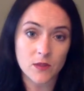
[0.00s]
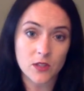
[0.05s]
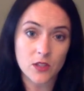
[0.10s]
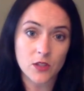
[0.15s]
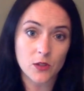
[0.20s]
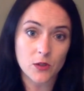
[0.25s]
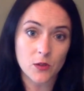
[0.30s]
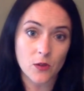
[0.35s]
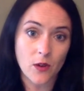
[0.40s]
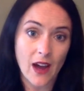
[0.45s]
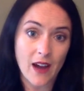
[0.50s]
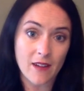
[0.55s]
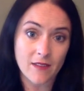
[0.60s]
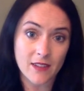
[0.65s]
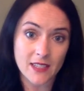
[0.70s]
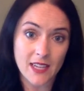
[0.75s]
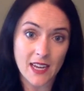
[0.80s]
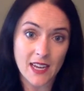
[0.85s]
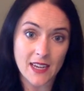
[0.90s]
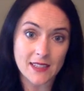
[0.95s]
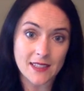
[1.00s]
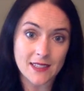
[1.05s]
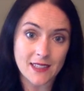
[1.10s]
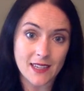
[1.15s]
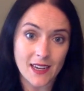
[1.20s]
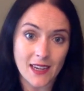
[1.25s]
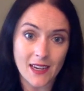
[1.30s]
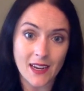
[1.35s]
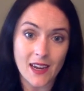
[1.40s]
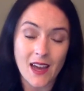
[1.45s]
to have a
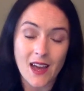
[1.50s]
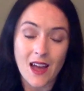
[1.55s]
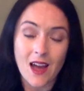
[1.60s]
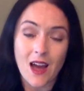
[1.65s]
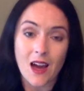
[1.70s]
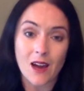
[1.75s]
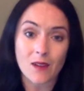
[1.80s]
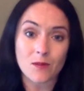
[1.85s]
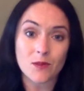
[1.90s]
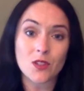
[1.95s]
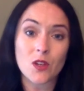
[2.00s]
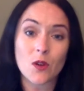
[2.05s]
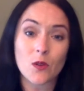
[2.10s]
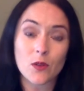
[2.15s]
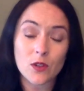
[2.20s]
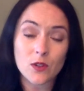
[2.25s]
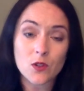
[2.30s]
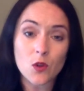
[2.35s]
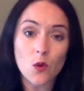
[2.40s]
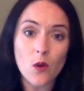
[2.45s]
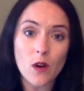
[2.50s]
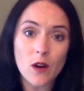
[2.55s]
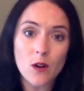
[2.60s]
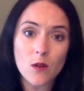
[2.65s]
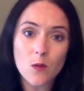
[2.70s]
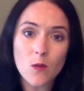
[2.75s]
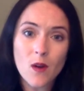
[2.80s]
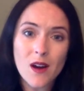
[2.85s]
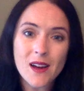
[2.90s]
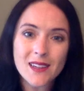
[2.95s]
tasting. So the
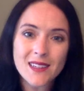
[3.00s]
tour